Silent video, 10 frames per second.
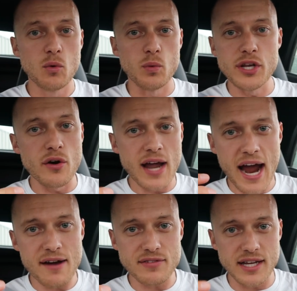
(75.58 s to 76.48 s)
we don't
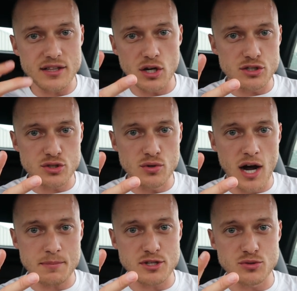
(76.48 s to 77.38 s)
have like those two
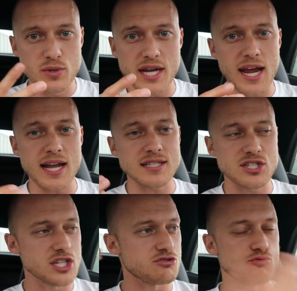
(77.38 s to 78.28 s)
options. We
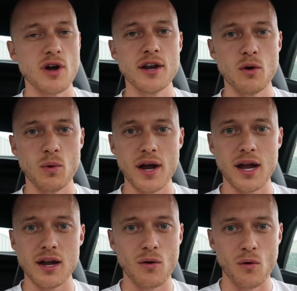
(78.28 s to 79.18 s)
can't just run
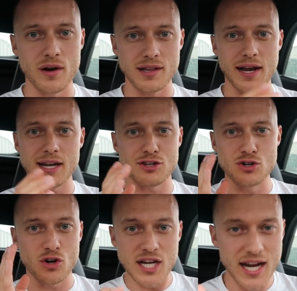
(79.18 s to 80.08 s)
away or like,
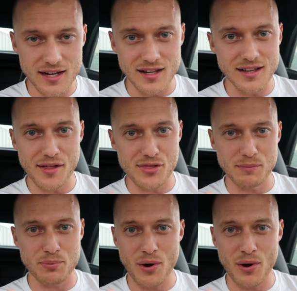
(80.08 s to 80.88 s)
you know, kill the